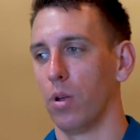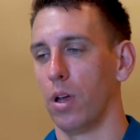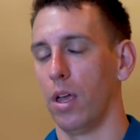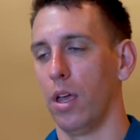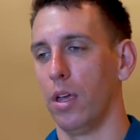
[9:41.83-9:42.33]

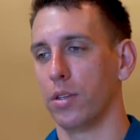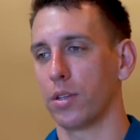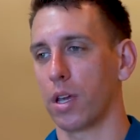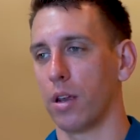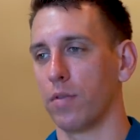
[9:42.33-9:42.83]
it's
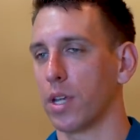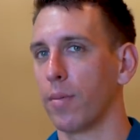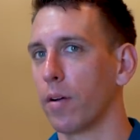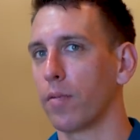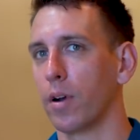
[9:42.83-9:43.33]
just kind of
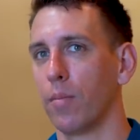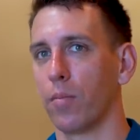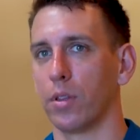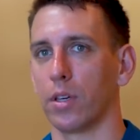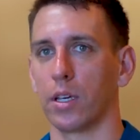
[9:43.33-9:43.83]
same
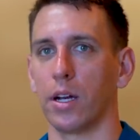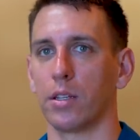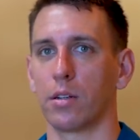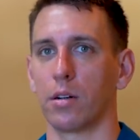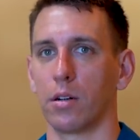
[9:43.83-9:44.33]
airframe, but the
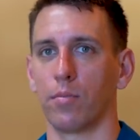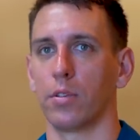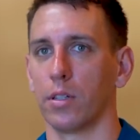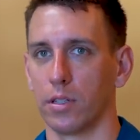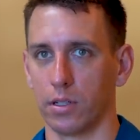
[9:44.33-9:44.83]
guts are
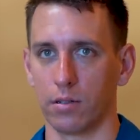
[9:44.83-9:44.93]
completely